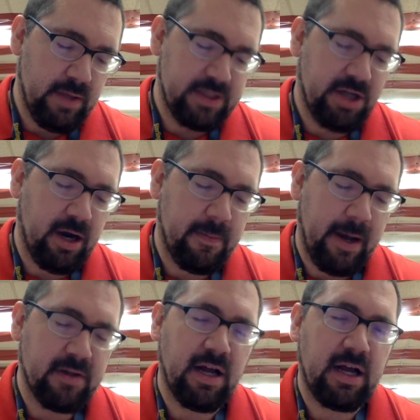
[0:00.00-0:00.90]
let's talk
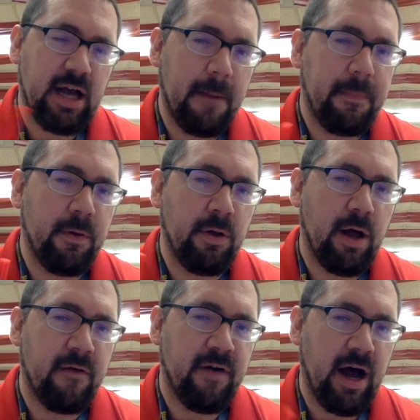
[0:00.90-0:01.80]
about a
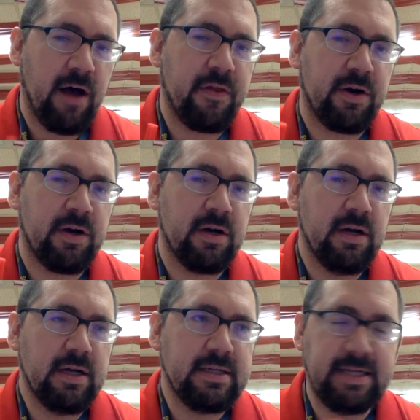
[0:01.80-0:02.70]
couple of other
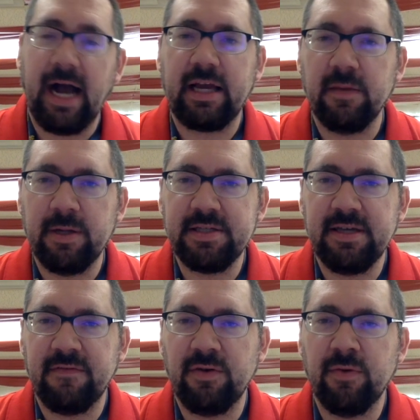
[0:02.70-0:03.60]
documents,
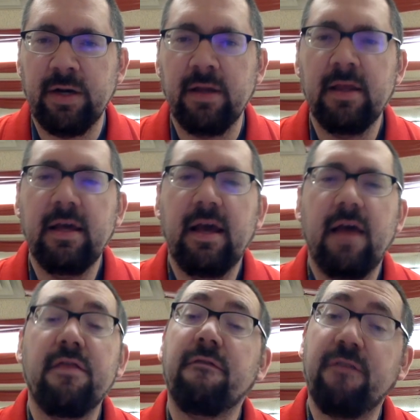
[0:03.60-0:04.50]
if you will.
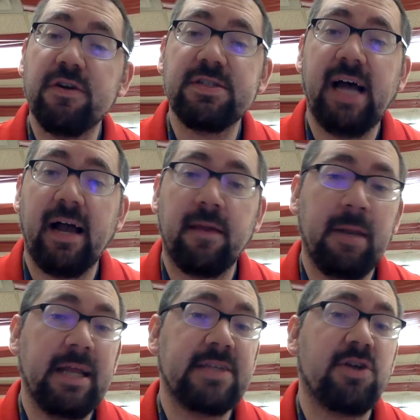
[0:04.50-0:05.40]
The first
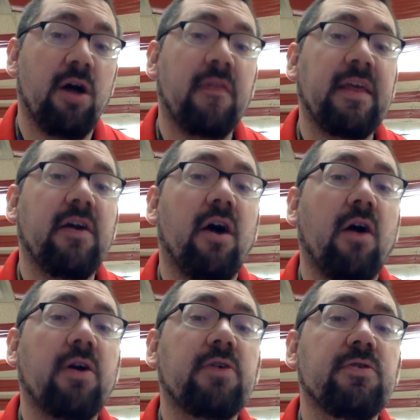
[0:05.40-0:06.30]
document is called the
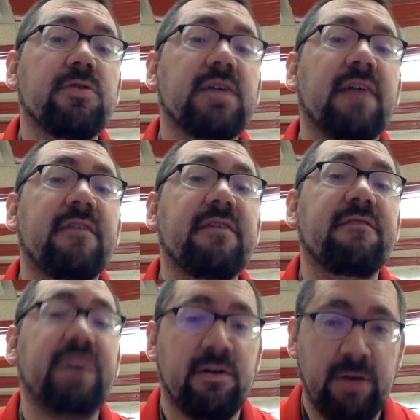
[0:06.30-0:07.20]
Articles of
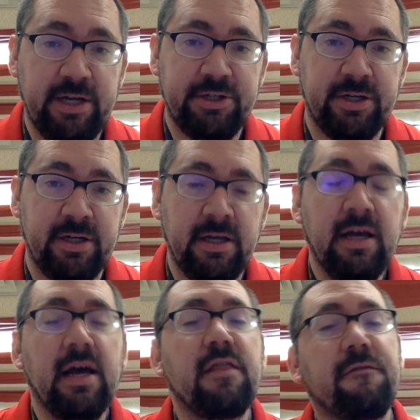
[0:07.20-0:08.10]
Confederation.
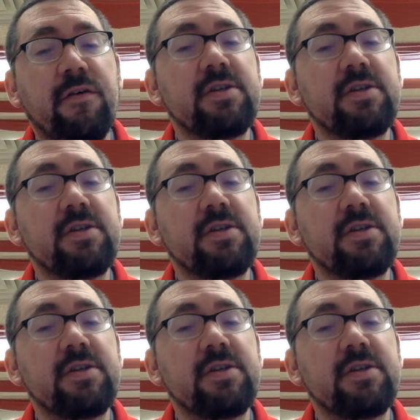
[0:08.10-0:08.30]
The